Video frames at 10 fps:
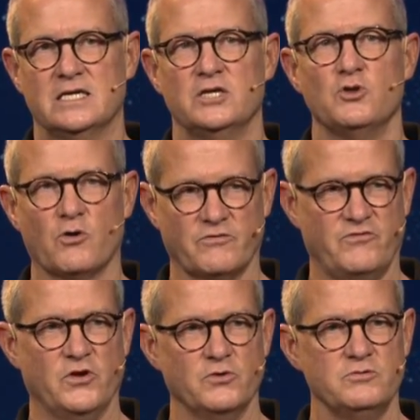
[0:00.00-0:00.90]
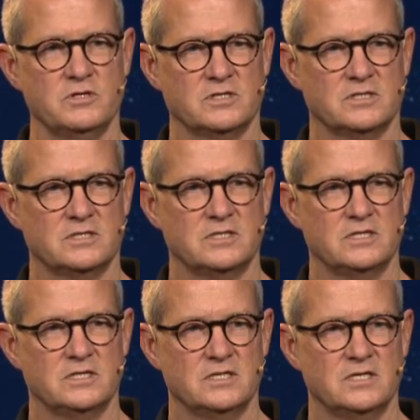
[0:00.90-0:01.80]
Northview?
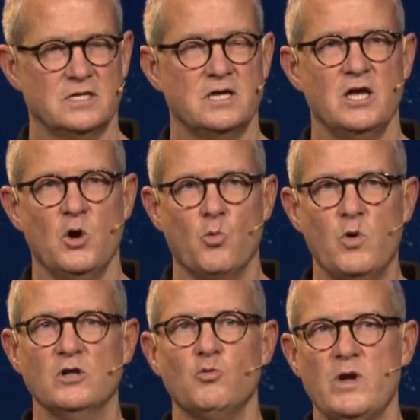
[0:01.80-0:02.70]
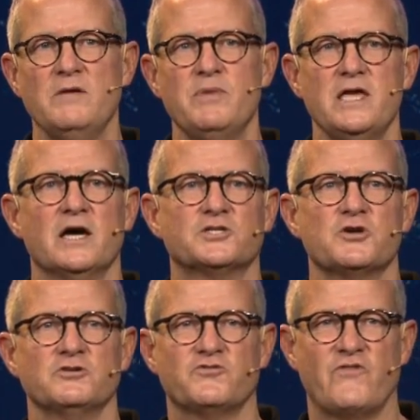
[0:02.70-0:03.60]
Will we be a
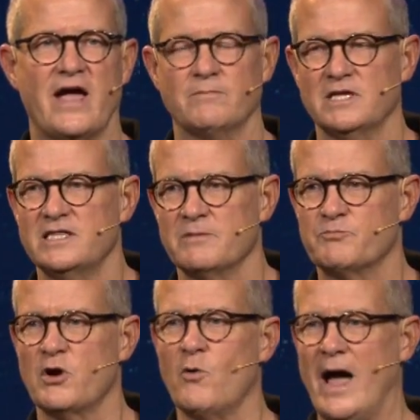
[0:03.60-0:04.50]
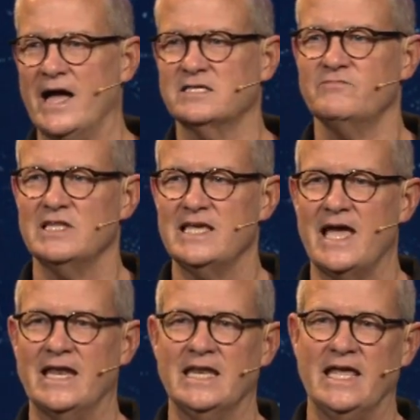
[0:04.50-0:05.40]
church family that proactively
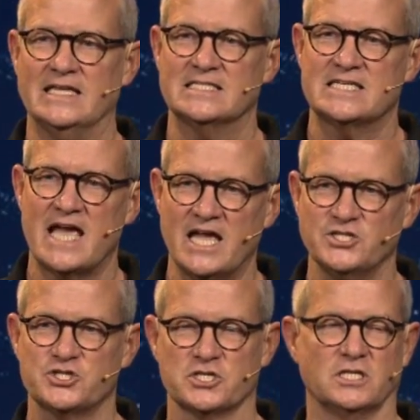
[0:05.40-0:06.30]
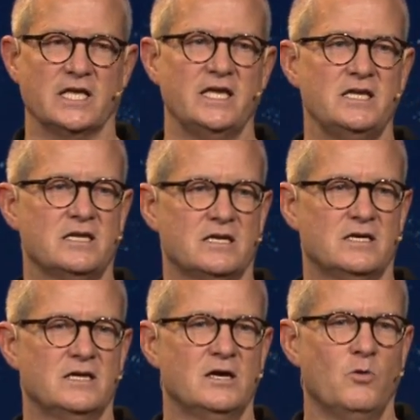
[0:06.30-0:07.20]
and intentionally
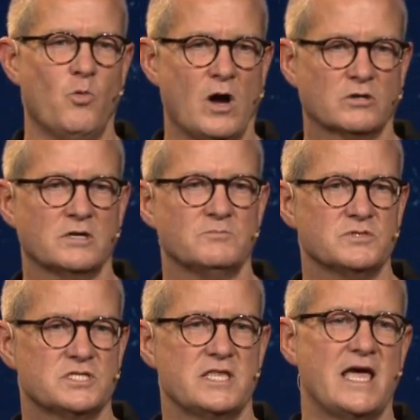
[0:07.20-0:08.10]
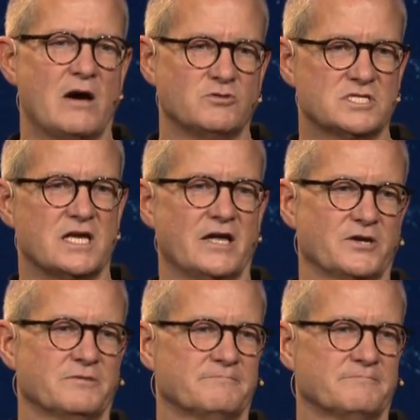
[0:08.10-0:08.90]
welcomes the outsider?